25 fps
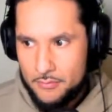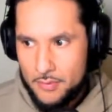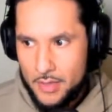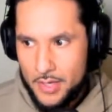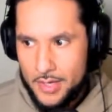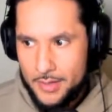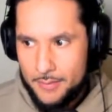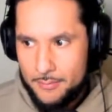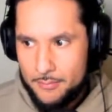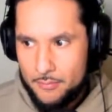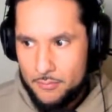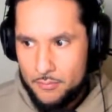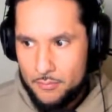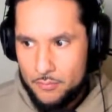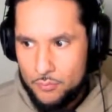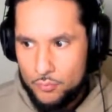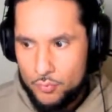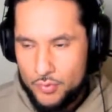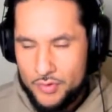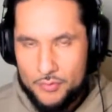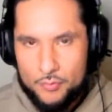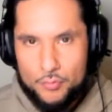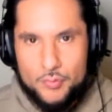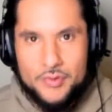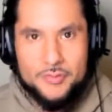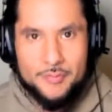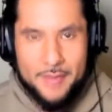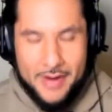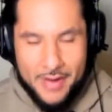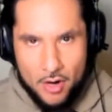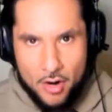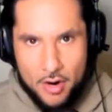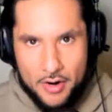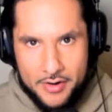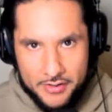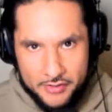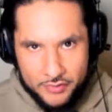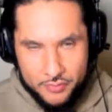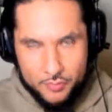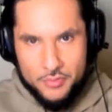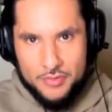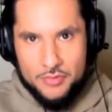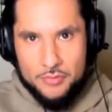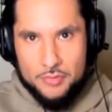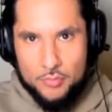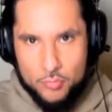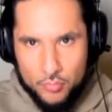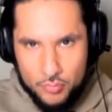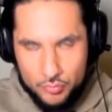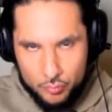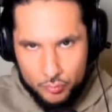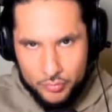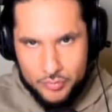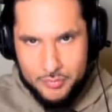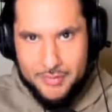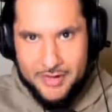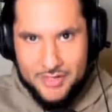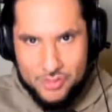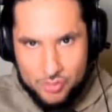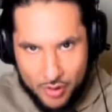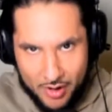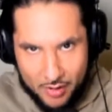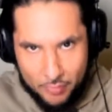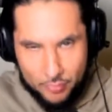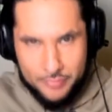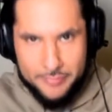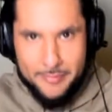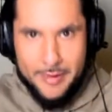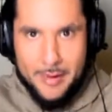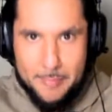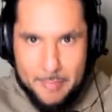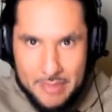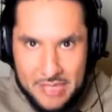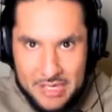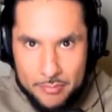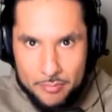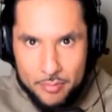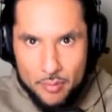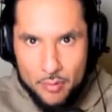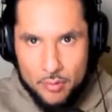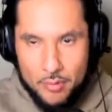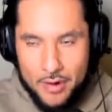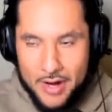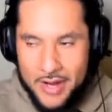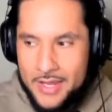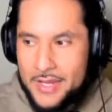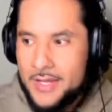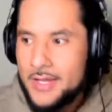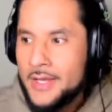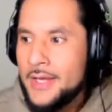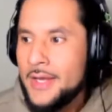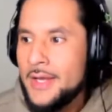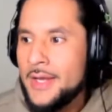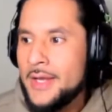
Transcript: um, with with my audience, with with my tribe, with my people, right?